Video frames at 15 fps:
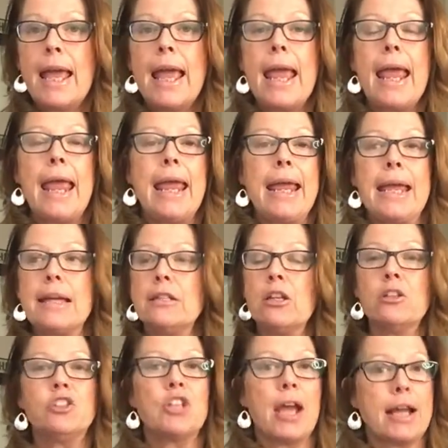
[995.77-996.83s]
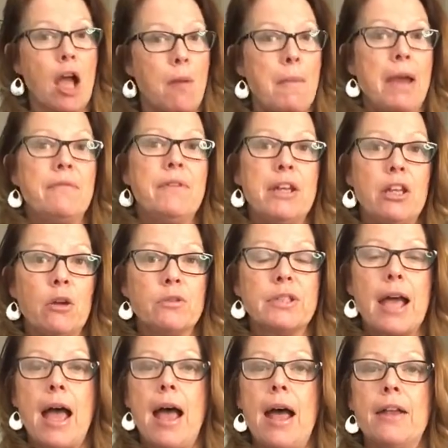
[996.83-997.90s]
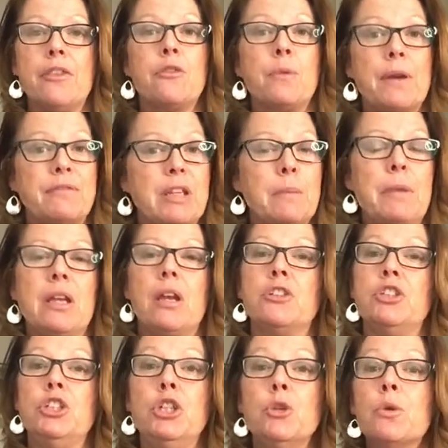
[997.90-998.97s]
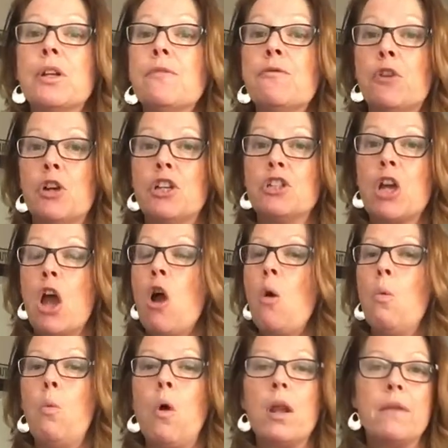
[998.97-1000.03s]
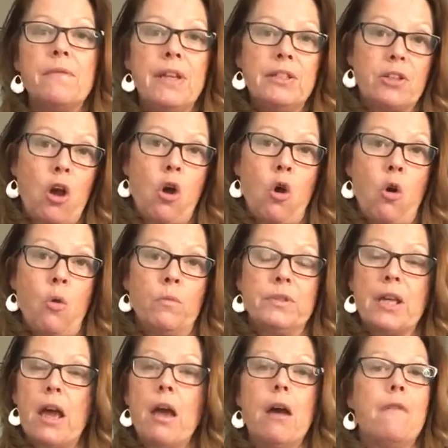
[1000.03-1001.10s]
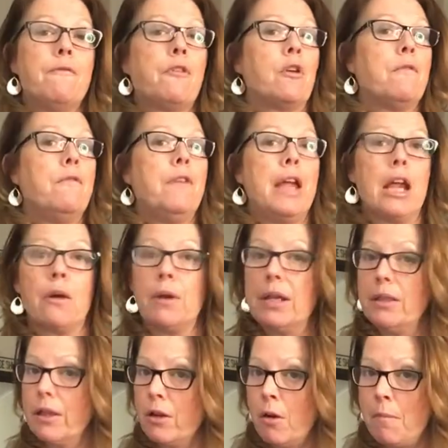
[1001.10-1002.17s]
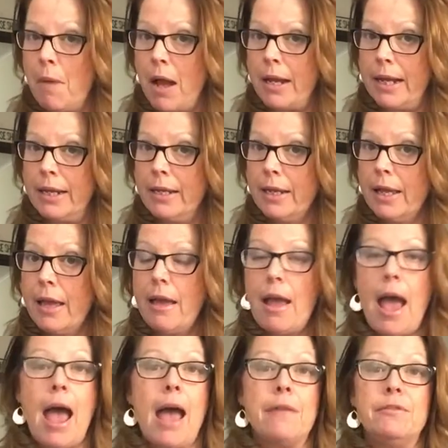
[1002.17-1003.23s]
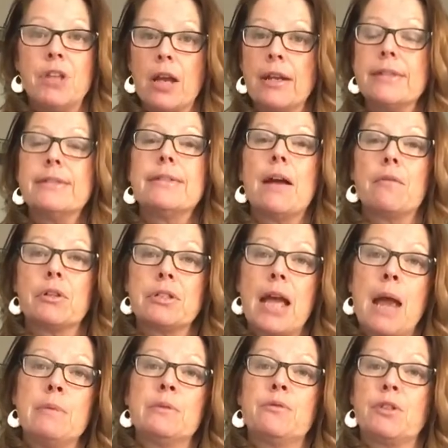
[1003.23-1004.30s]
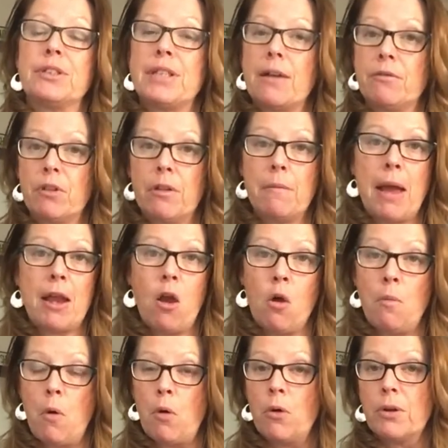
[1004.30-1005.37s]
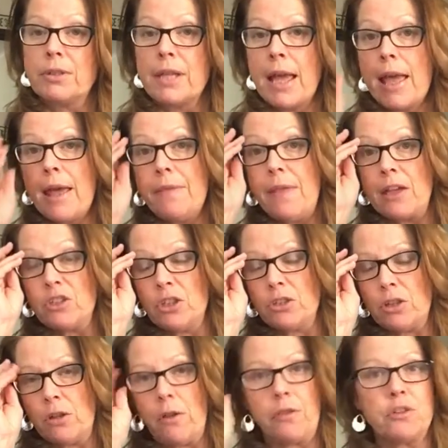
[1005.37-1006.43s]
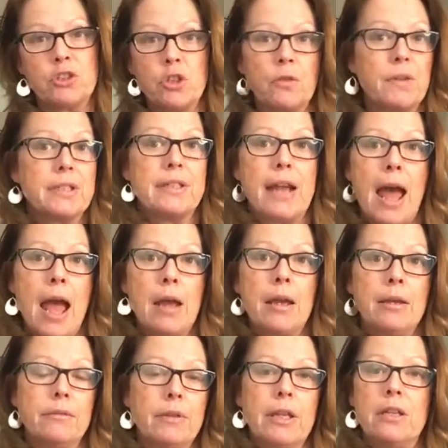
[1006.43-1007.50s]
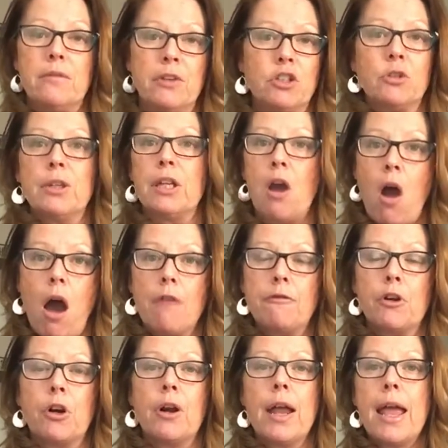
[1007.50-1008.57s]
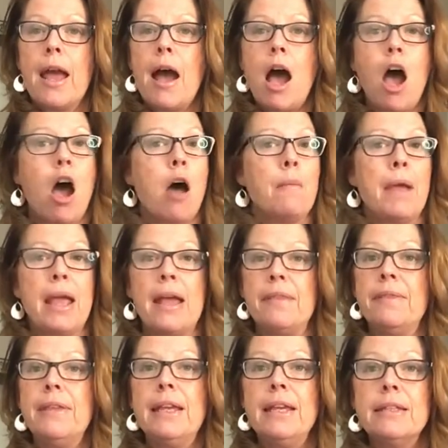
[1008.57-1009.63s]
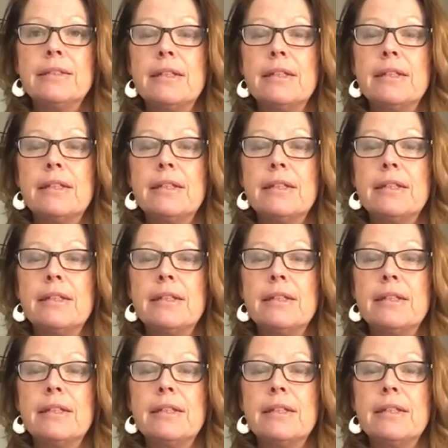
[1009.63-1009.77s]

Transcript: And check out my videos on thrifting, because you can furnish one of these homes for very little money. I've done it several times for several of my homeowners. That's just another service that I individually offer. And these,